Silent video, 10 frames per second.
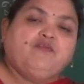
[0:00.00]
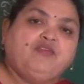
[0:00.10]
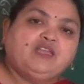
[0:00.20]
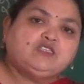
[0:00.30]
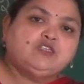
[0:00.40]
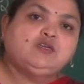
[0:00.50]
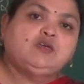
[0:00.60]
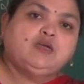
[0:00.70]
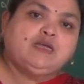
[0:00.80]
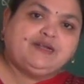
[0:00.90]
which
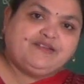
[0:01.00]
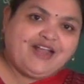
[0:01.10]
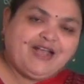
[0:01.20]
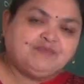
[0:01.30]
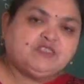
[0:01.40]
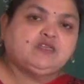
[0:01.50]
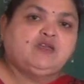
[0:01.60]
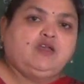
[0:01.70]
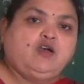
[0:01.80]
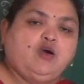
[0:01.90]
traps
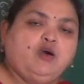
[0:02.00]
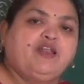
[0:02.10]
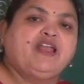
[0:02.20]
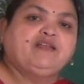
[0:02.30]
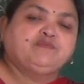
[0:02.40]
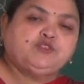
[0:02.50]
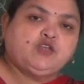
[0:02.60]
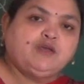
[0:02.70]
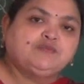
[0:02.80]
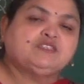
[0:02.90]
or
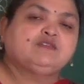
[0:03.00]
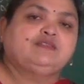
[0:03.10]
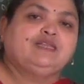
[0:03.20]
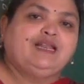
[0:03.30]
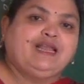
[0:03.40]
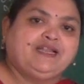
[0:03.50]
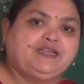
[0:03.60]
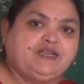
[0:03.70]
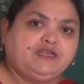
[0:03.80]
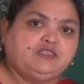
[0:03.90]
absorbs the
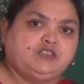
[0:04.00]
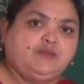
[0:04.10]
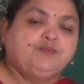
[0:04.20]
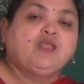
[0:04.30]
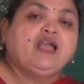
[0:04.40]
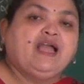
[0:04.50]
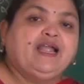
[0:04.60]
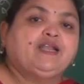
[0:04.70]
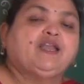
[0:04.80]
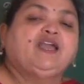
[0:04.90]
light energy.
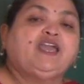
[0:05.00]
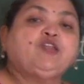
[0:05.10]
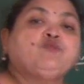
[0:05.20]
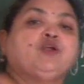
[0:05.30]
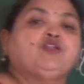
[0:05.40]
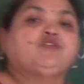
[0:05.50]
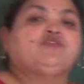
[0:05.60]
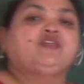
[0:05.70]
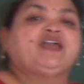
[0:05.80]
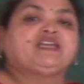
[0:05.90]
And in one
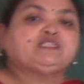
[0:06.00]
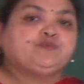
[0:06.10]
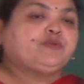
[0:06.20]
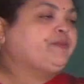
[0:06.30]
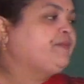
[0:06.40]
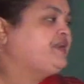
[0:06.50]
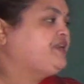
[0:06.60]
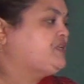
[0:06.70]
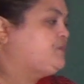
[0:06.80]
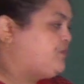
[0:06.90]
of the
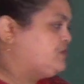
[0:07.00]
experimental